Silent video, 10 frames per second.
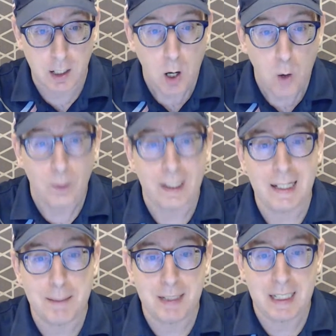will
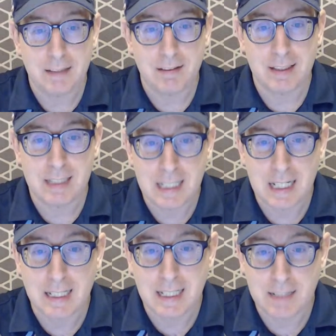eliminate the
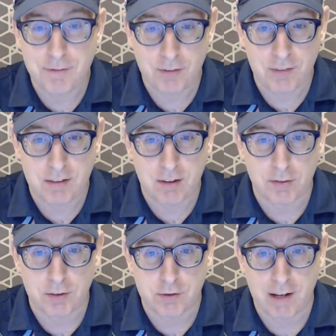need for visas
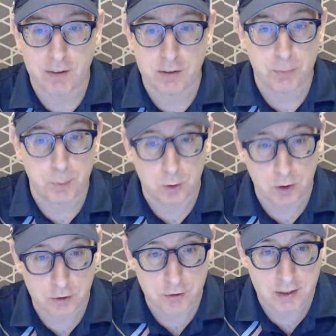for travellers from both
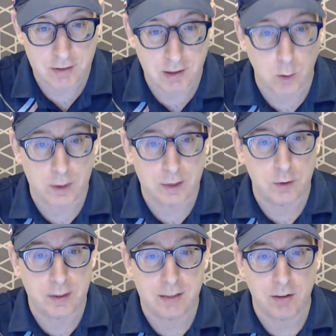countries, according to
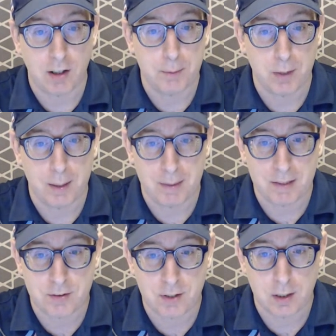the Thai Prime
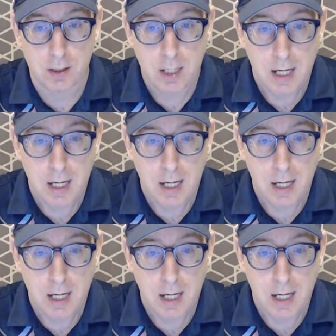Minister.